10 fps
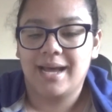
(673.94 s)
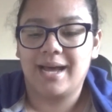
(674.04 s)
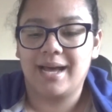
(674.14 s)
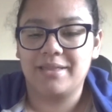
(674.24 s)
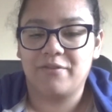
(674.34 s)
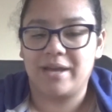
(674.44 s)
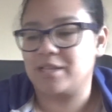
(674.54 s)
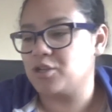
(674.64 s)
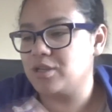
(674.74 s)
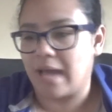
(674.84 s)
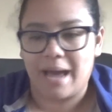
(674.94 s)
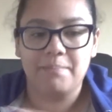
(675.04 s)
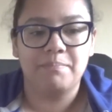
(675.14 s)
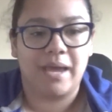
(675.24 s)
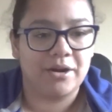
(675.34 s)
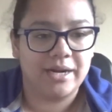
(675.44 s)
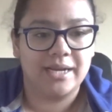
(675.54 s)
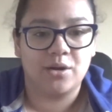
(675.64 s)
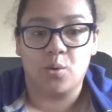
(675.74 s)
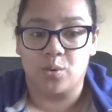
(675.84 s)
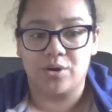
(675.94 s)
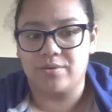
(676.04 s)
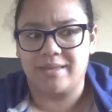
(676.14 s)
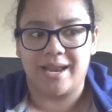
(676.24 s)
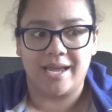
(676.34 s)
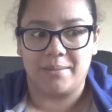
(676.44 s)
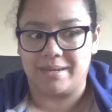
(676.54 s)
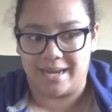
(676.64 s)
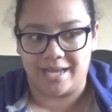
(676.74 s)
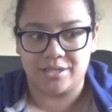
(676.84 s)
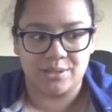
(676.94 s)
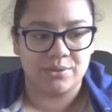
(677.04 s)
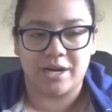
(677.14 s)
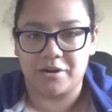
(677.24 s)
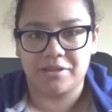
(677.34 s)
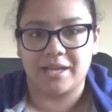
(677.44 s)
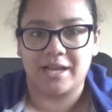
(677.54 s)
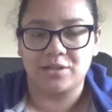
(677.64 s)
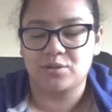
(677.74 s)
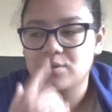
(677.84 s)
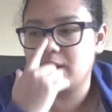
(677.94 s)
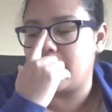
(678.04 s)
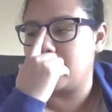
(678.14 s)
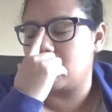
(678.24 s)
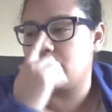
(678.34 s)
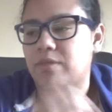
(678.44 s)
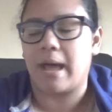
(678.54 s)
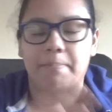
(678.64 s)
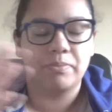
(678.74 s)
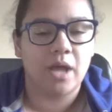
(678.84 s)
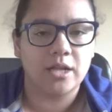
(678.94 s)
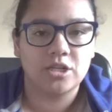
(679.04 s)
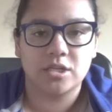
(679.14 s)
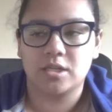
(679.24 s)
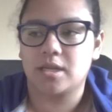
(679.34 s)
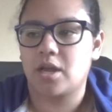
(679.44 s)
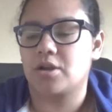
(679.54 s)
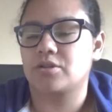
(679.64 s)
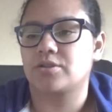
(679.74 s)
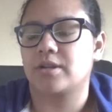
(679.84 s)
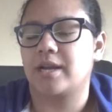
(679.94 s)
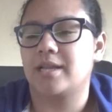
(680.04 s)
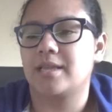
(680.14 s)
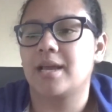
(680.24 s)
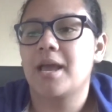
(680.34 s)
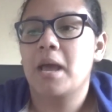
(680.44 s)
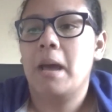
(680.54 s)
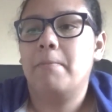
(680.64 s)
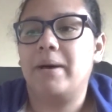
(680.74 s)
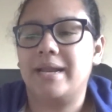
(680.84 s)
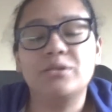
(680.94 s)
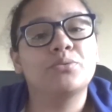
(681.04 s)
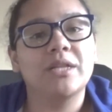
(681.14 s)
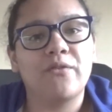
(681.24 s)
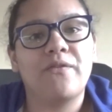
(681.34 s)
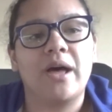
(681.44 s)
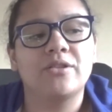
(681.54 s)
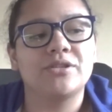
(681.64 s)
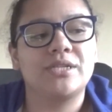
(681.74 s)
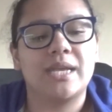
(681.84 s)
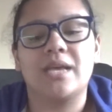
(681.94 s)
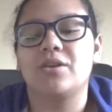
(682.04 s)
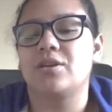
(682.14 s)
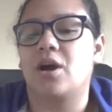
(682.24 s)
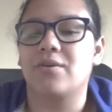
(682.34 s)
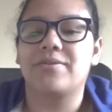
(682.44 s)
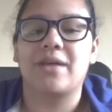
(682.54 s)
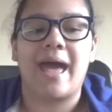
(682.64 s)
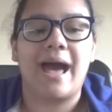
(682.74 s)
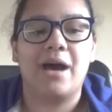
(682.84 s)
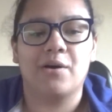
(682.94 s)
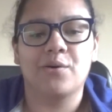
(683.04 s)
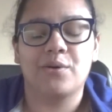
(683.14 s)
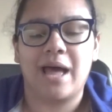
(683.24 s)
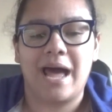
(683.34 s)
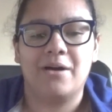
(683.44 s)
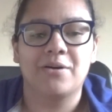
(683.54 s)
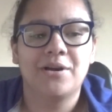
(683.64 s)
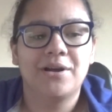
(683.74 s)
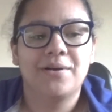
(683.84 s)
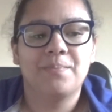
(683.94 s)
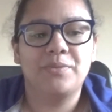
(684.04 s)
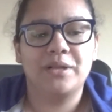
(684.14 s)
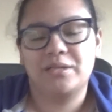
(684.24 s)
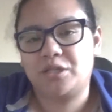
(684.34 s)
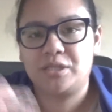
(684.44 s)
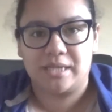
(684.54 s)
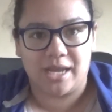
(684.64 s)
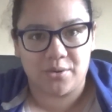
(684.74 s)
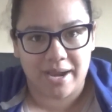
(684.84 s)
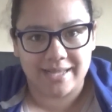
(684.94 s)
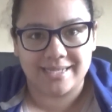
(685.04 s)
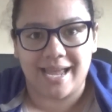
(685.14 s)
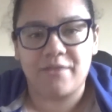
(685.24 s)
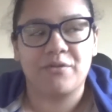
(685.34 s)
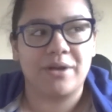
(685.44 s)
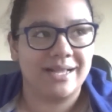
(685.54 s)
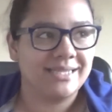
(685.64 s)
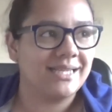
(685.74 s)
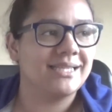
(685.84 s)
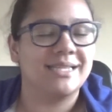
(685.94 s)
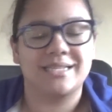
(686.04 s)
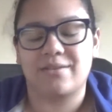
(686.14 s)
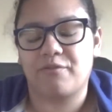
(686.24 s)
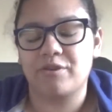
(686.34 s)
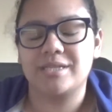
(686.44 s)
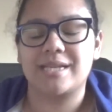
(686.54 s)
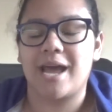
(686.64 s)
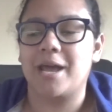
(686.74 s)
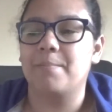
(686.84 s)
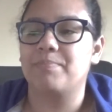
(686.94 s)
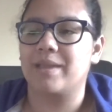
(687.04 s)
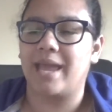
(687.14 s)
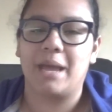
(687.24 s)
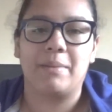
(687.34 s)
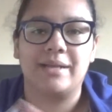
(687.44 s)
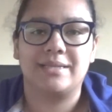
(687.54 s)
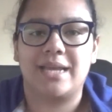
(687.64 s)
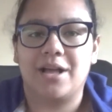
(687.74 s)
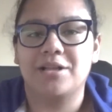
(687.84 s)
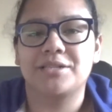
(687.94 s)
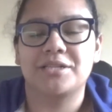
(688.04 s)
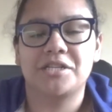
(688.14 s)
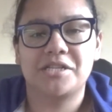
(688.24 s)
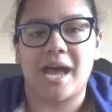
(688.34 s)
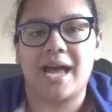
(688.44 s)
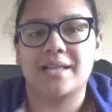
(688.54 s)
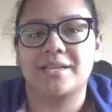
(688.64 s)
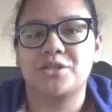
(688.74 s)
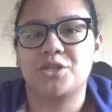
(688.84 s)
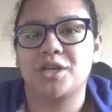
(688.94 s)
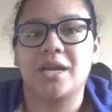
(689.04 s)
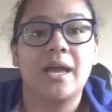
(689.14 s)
The fact that I'm married or that I am an escort, I don't think I do any of that. I'm not judging the characters or anything. But it's really fun to see, you know, how secrets, like for instance, this is the first time Emma tells Jack that this